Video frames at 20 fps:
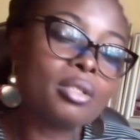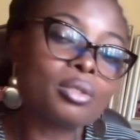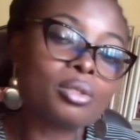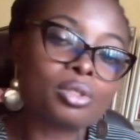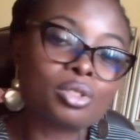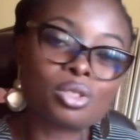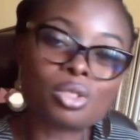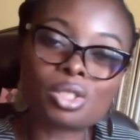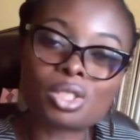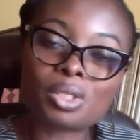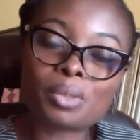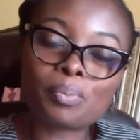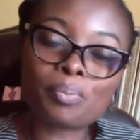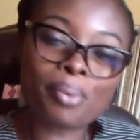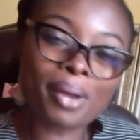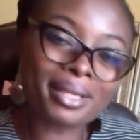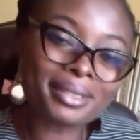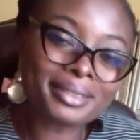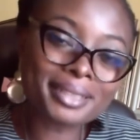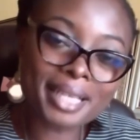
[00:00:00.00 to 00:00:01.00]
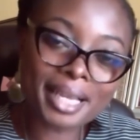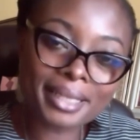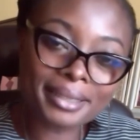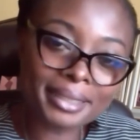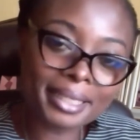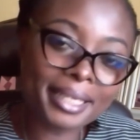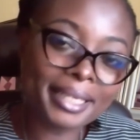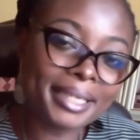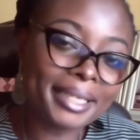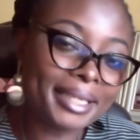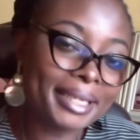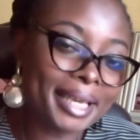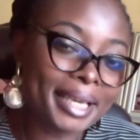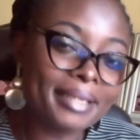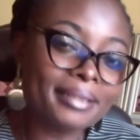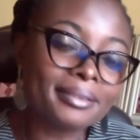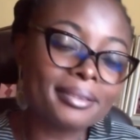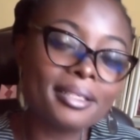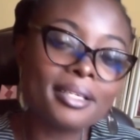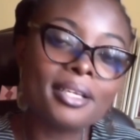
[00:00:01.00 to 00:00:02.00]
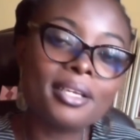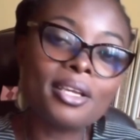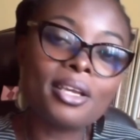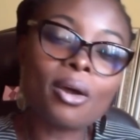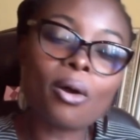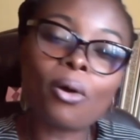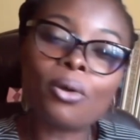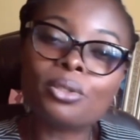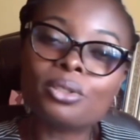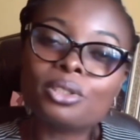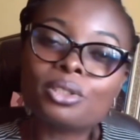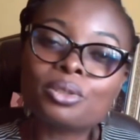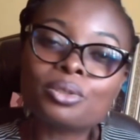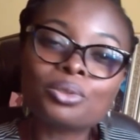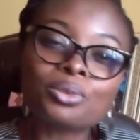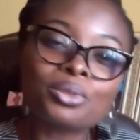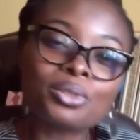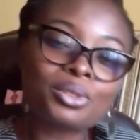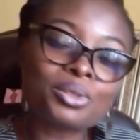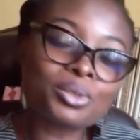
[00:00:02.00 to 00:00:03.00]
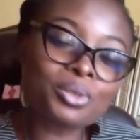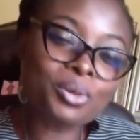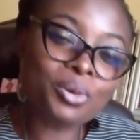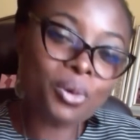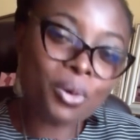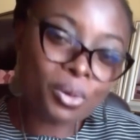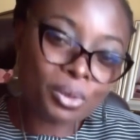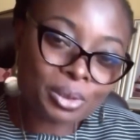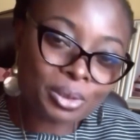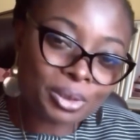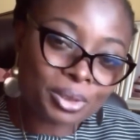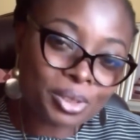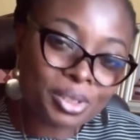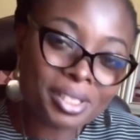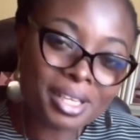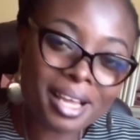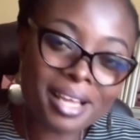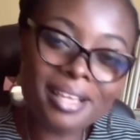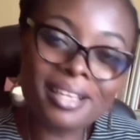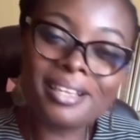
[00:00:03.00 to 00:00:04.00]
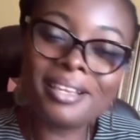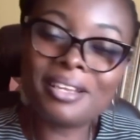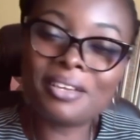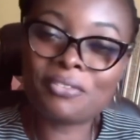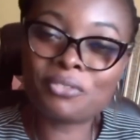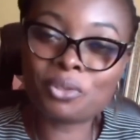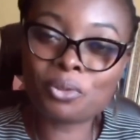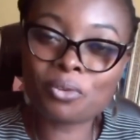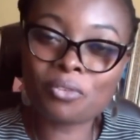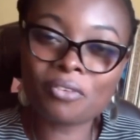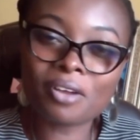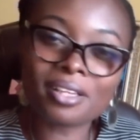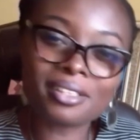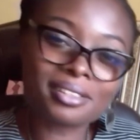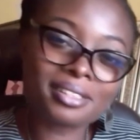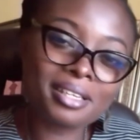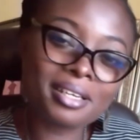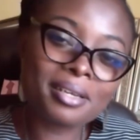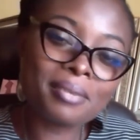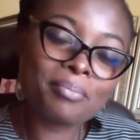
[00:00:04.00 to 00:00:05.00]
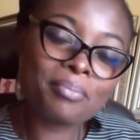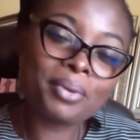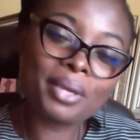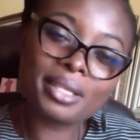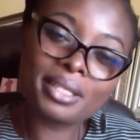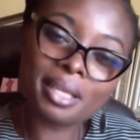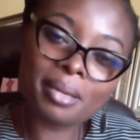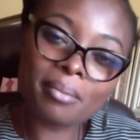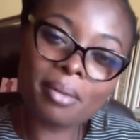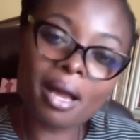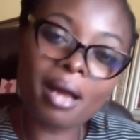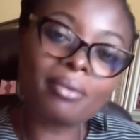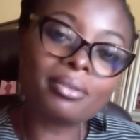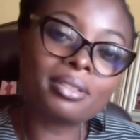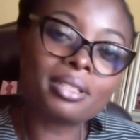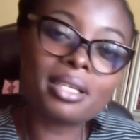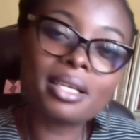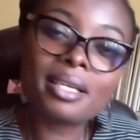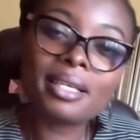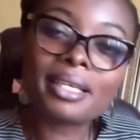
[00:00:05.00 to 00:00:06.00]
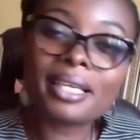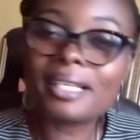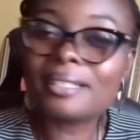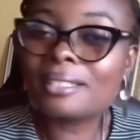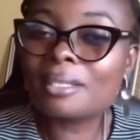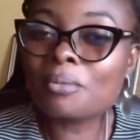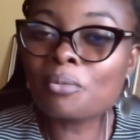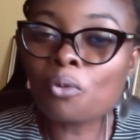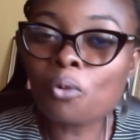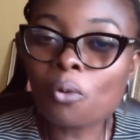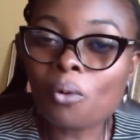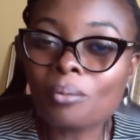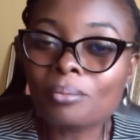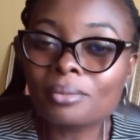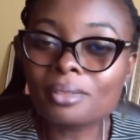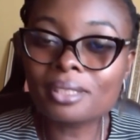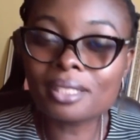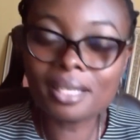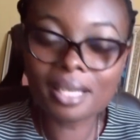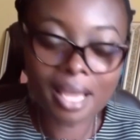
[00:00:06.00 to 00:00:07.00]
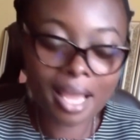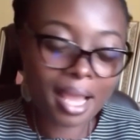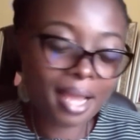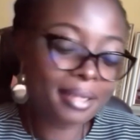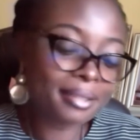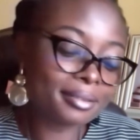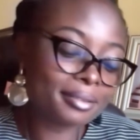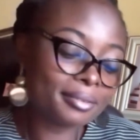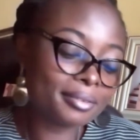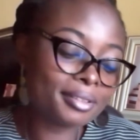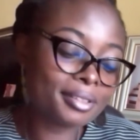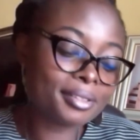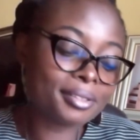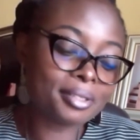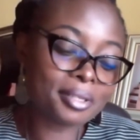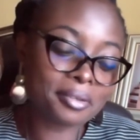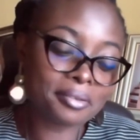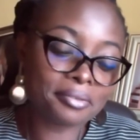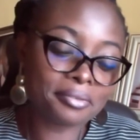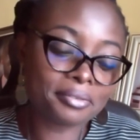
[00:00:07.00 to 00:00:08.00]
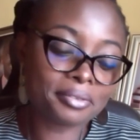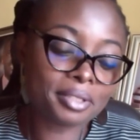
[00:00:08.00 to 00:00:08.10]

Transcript: such a pattern again, all you need to do is to go to those leftovers, pick them out, get them warmed, and serve.